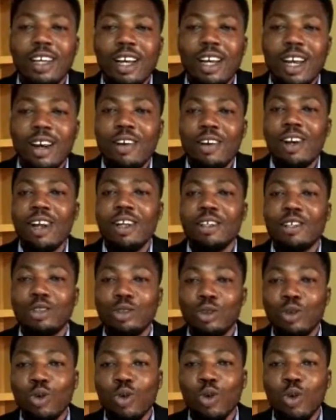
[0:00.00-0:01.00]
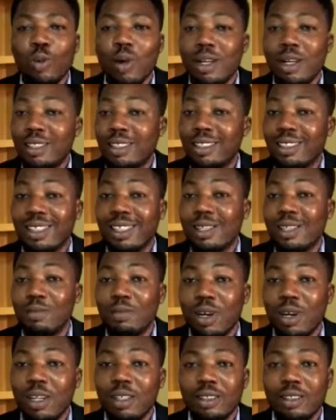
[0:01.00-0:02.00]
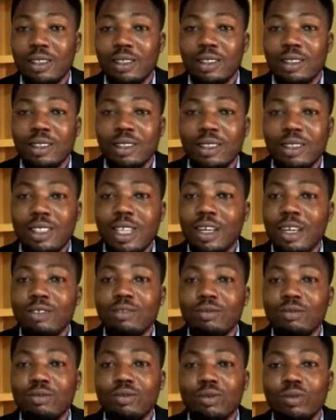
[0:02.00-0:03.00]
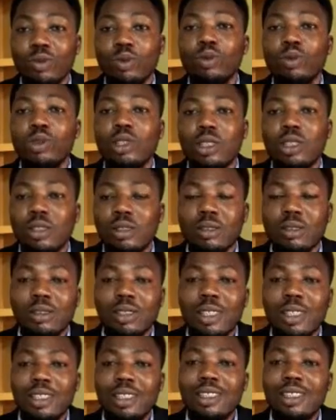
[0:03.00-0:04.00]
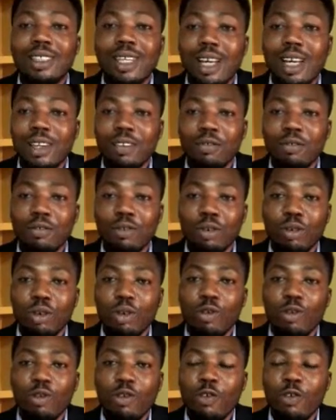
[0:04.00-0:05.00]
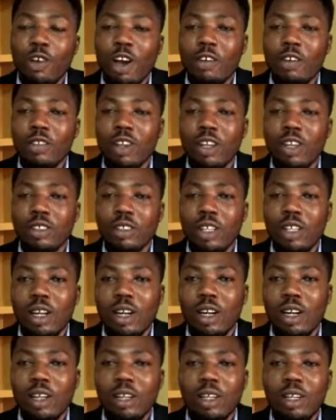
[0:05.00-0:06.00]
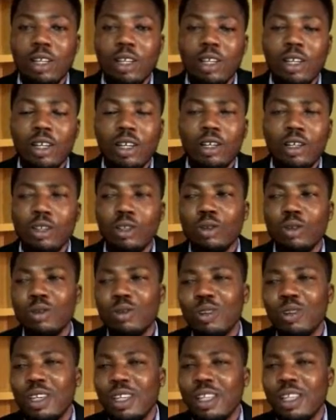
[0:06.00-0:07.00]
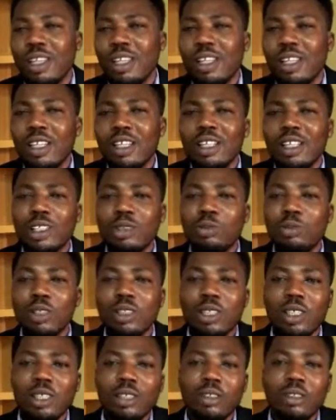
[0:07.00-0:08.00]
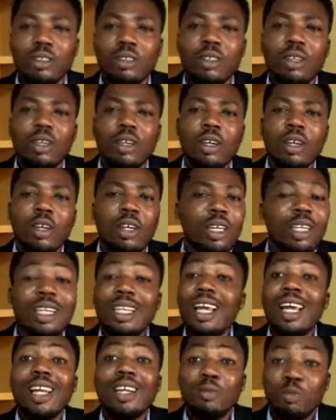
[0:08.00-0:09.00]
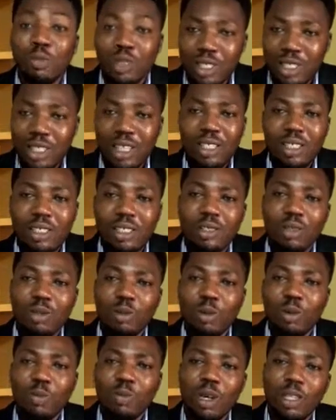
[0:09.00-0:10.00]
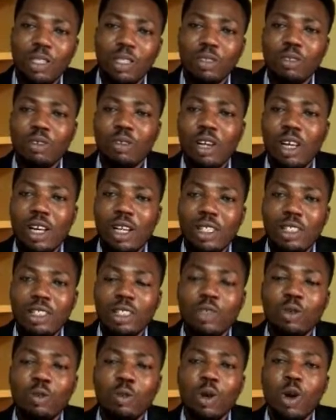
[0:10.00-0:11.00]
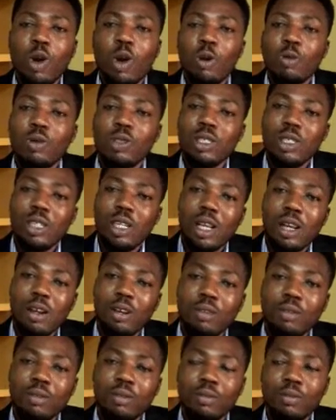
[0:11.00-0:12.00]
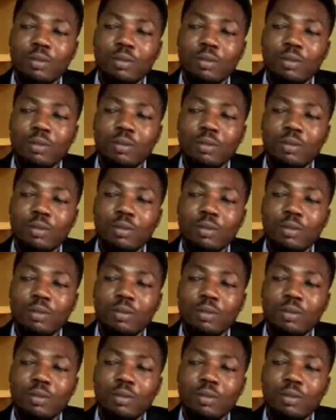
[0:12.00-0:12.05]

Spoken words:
I'd rather just go home and sleep than do the design for you for 5,000 naira. In this business, in any business to be particularly, there will be ups and downs.